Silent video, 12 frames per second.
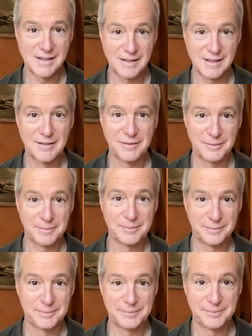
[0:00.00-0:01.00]

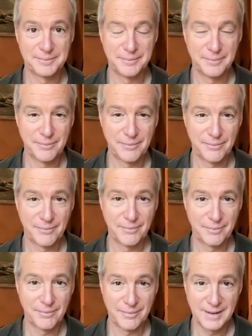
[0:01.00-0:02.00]

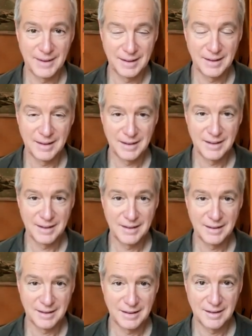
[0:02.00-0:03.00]

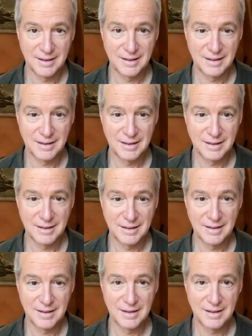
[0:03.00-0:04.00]

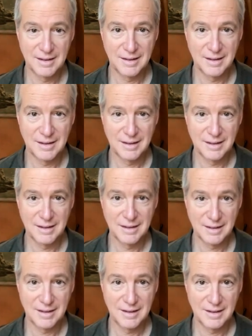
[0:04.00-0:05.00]

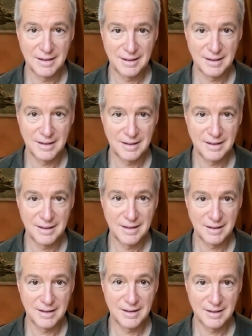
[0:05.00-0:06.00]

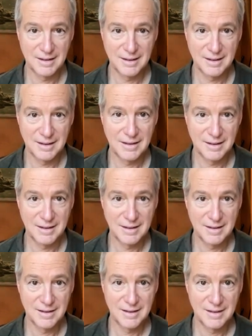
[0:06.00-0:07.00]

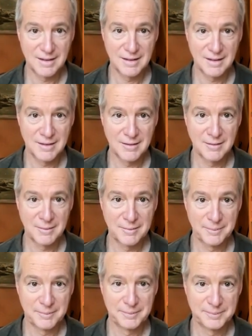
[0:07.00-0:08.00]
(not speaking)